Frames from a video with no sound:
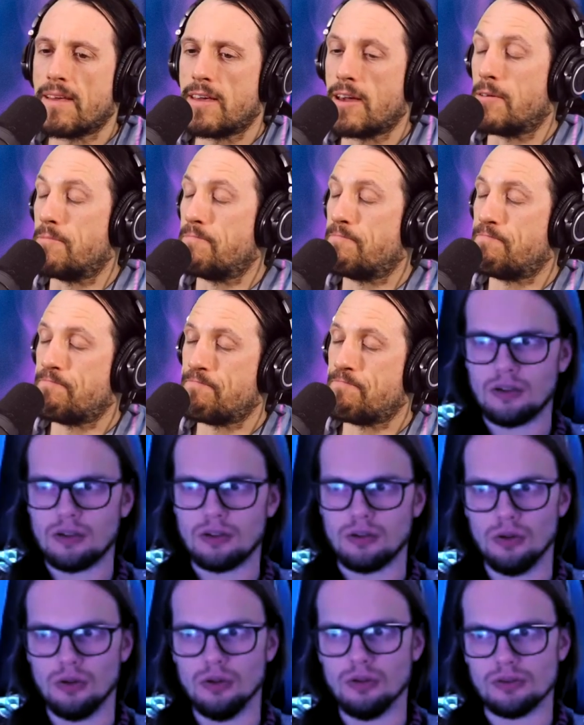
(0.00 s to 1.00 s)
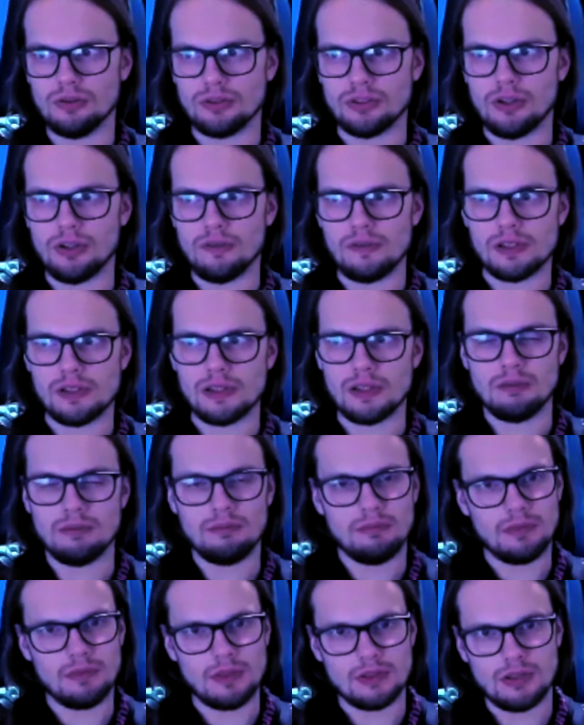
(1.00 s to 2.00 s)
Yeah. Cool. So
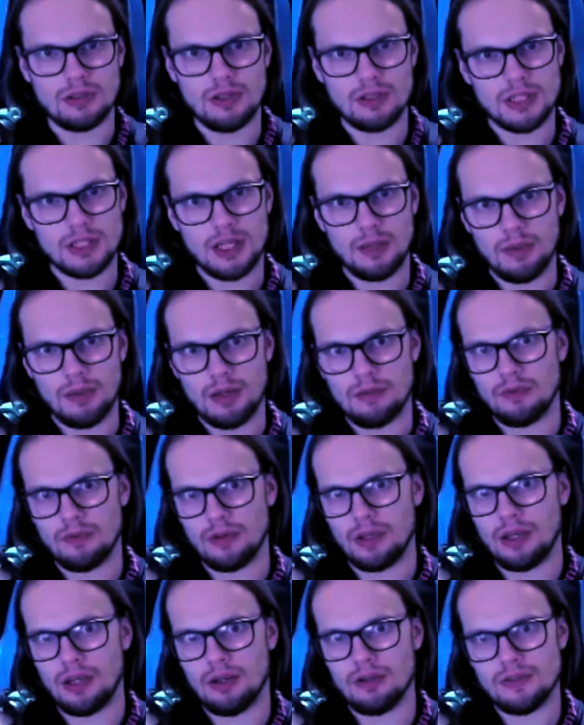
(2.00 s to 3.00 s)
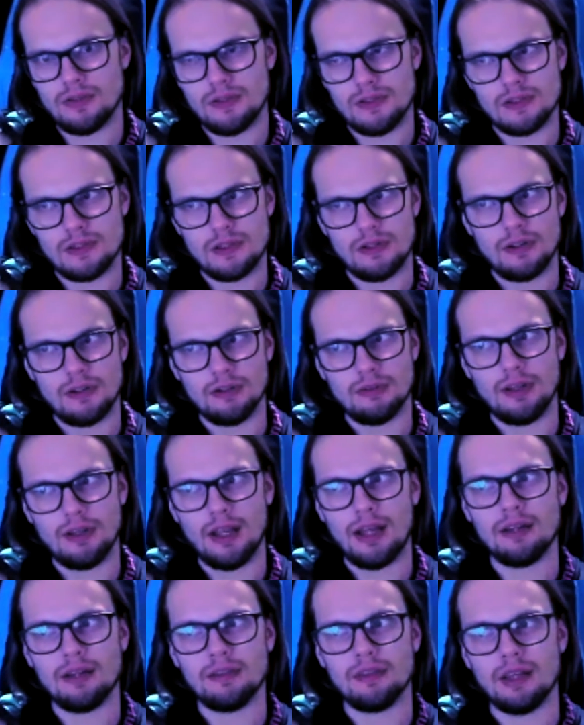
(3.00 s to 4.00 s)
obviously, there's lots coming up for Chaos. Is there,
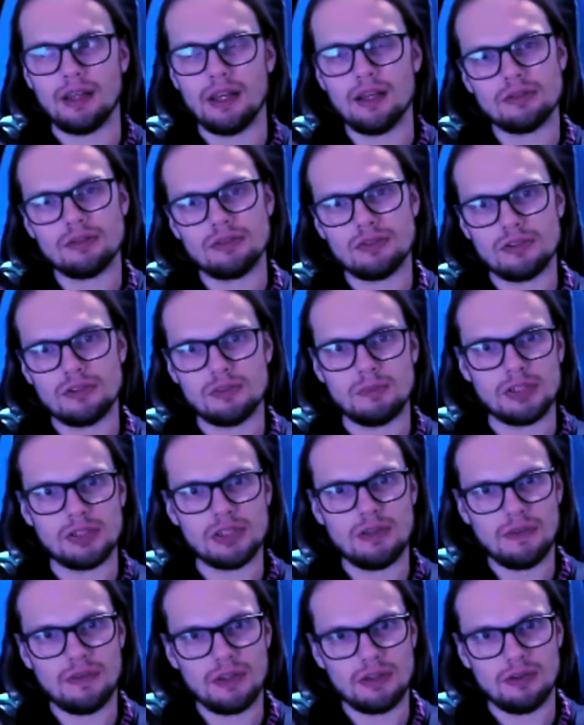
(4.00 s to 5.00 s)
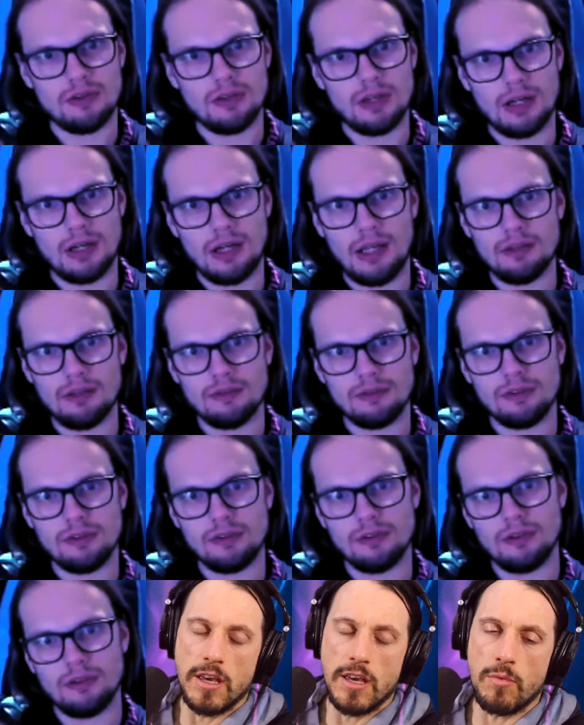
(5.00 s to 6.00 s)
anything else specific you can
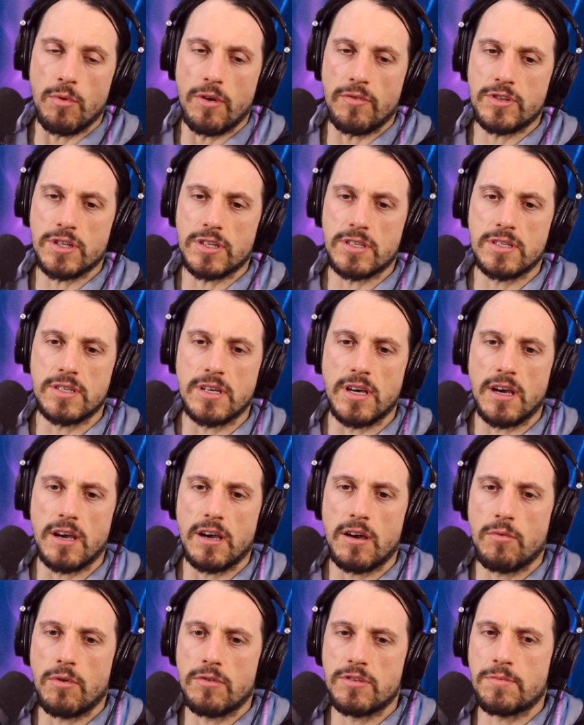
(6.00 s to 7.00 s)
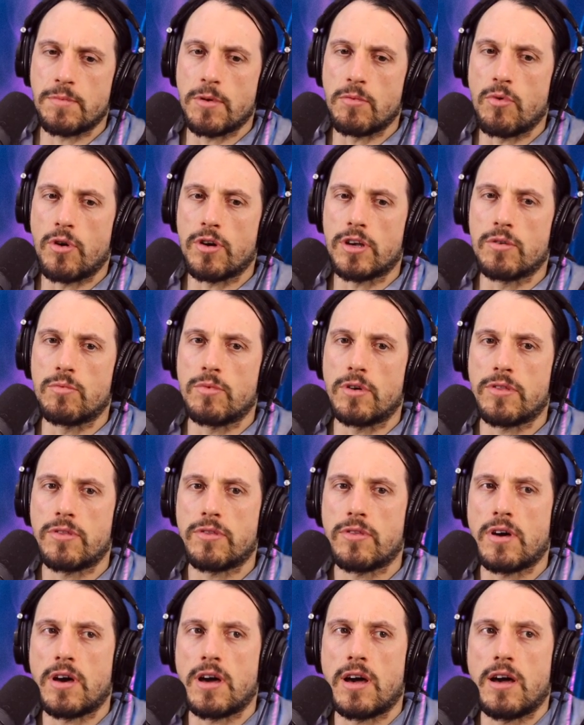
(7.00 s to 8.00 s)
announce? Yeah, we've just uh, we've just been working
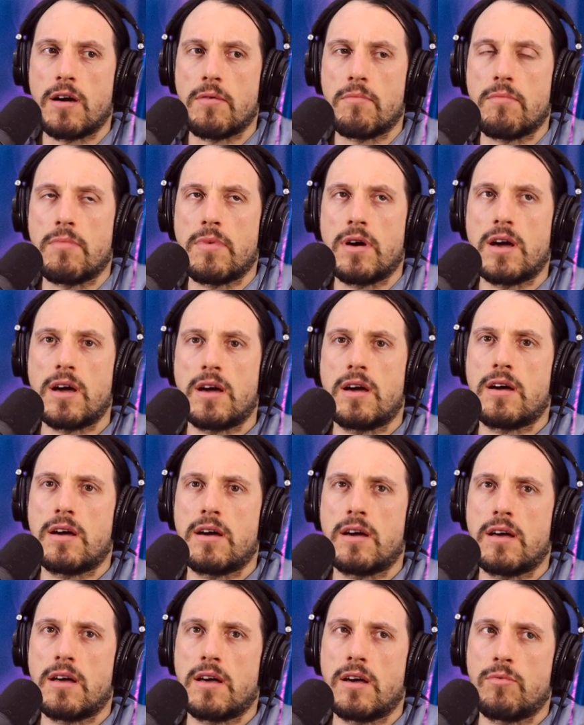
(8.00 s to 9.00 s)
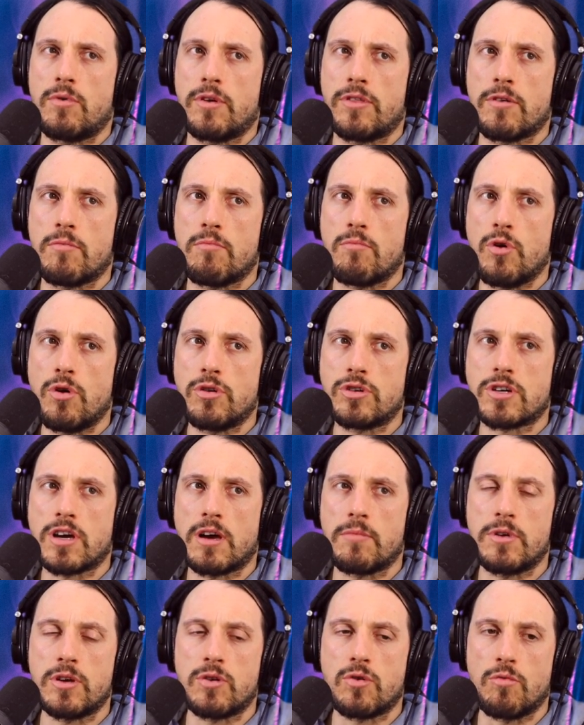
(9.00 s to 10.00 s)
with um, with a merch
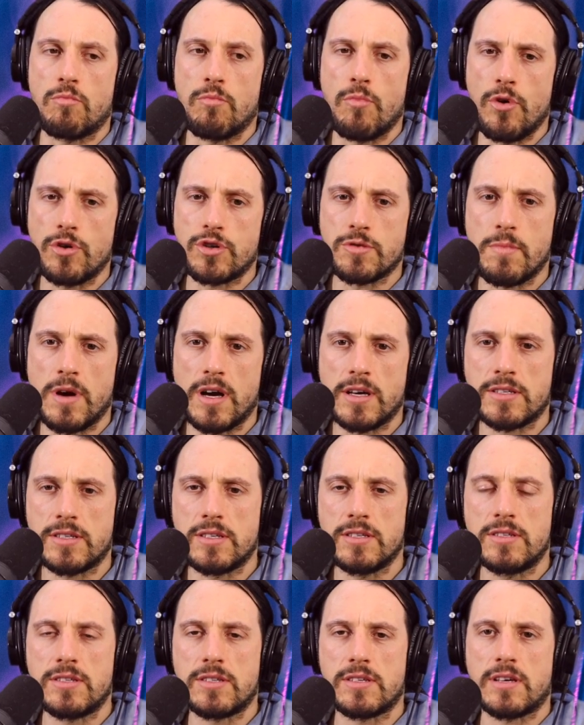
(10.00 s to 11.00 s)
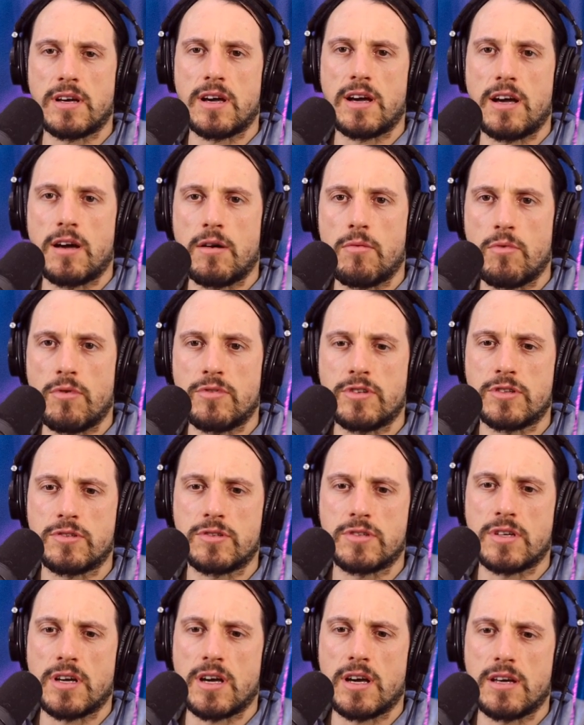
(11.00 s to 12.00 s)
company called Merch Masters. Um, we've
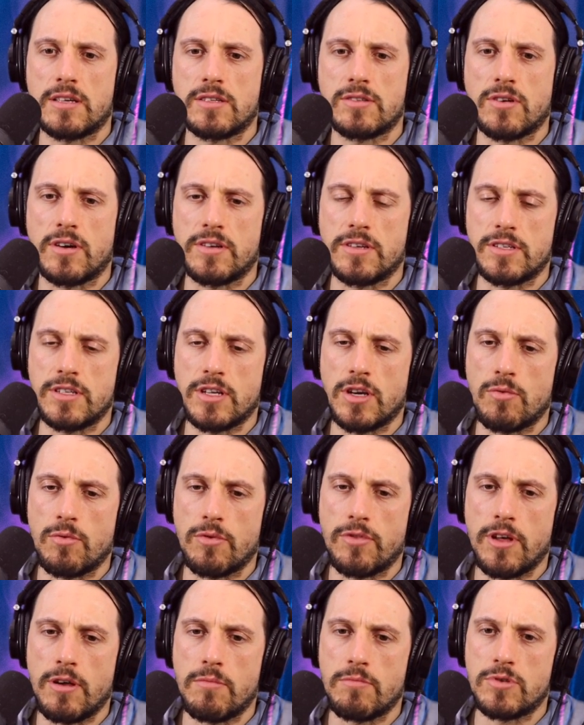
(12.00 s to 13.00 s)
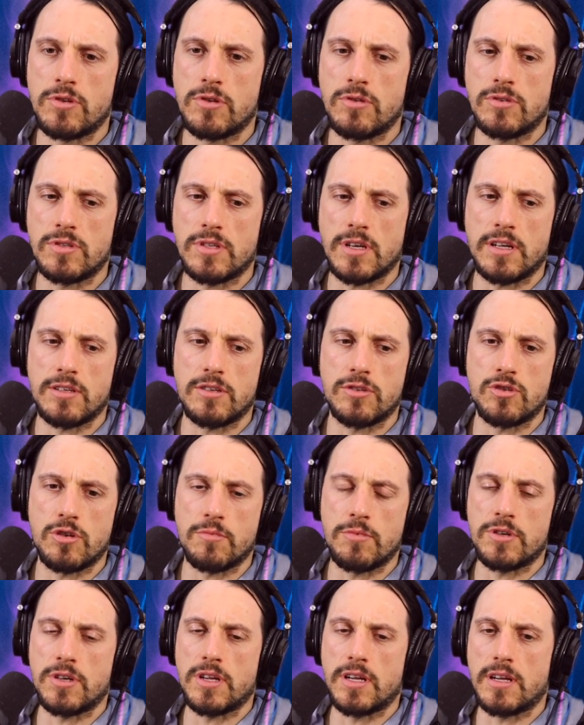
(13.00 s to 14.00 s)
just uh, signed a deal with them to start
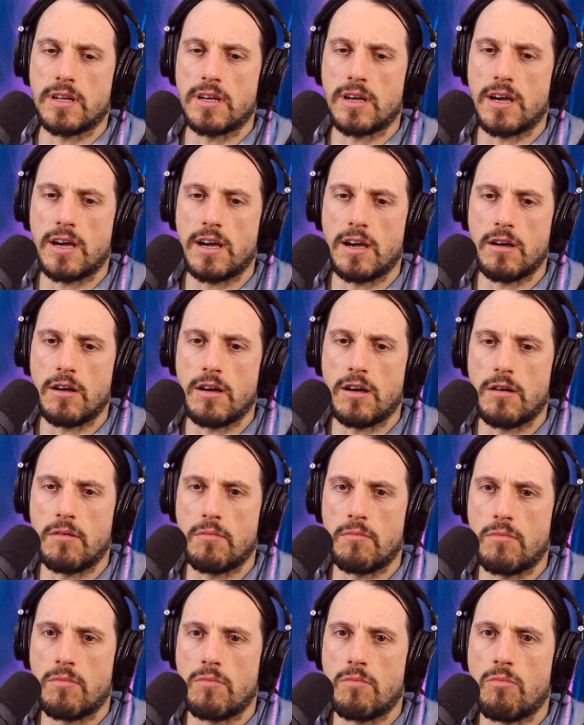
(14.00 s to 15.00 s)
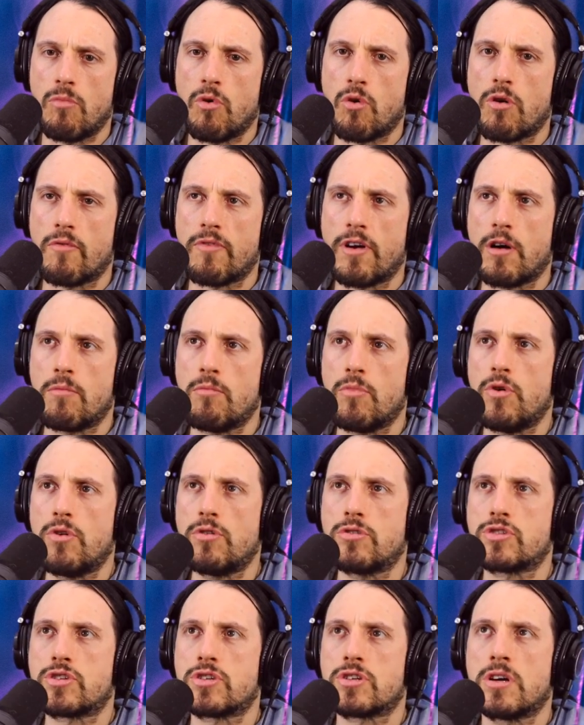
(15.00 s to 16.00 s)
distributing um, more of our
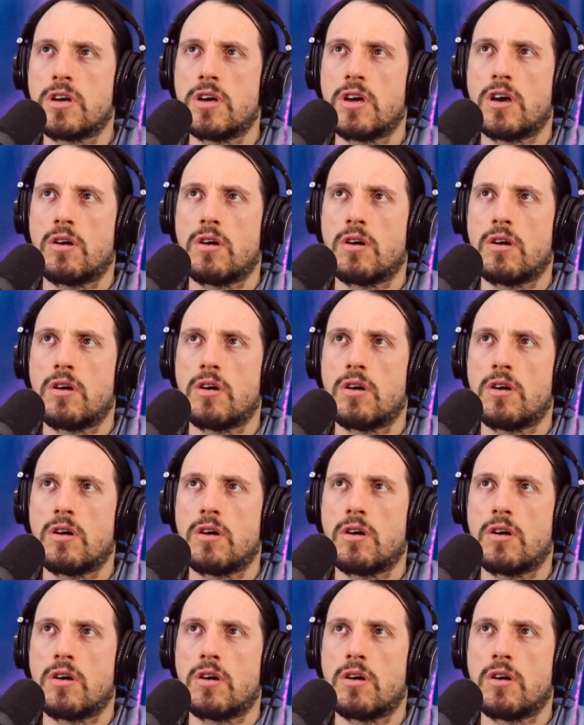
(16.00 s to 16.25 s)
merch,